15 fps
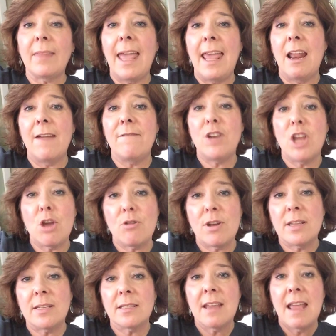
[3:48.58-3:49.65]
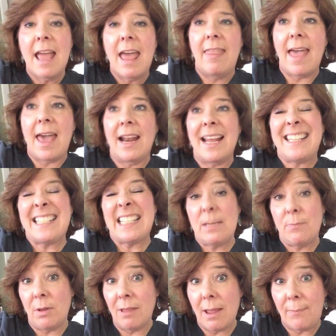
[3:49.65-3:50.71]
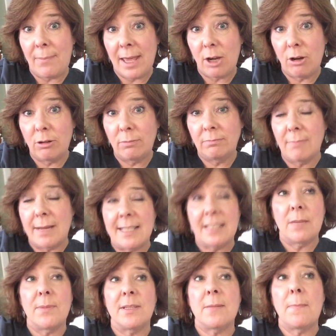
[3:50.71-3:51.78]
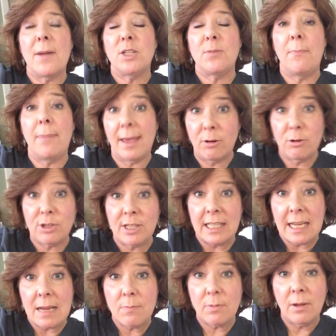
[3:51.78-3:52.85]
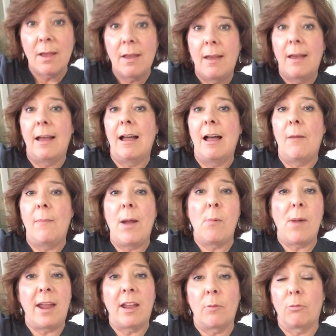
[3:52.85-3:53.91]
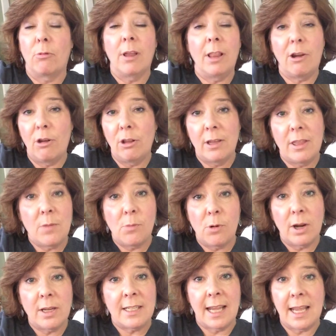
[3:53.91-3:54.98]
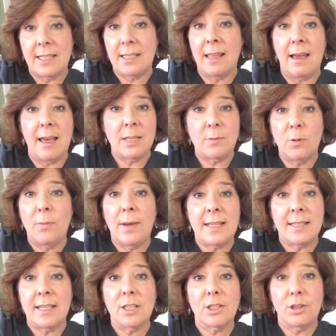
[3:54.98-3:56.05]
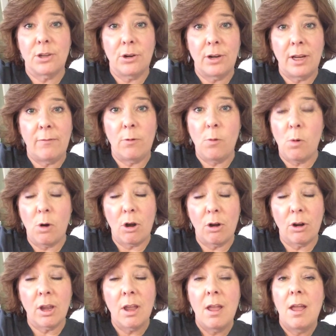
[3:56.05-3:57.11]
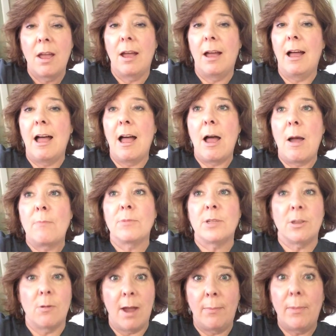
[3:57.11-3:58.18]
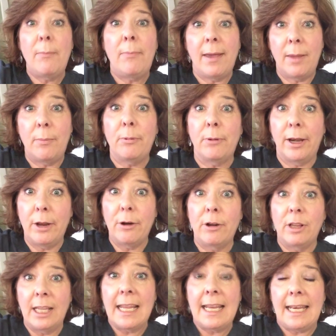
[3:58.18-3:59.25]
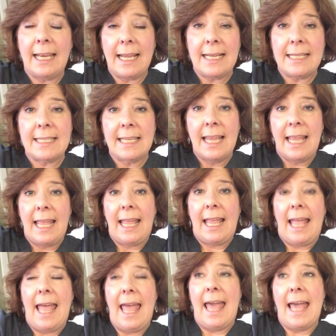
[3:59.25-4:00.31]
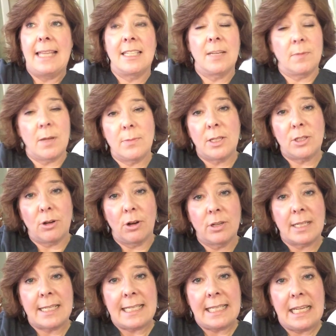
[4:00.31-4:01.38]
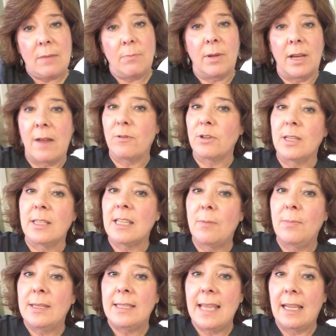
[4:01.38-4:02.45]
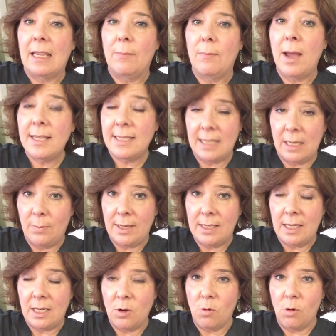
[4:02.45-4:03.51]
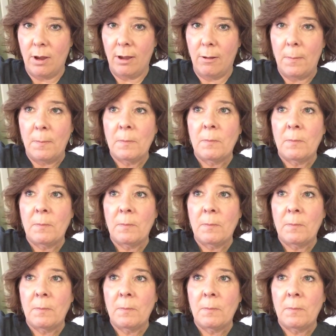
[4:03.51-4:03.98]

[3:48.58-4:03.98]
and I've noticed that I sleep a lot better. My sleep is a much better sleep. I wake up really early in the morning to get to the hospital by 6:30 for work. So I'm in bed pretty early at night, and sometimes it's hard to sleep. But ever since I've been taking my CBD oil,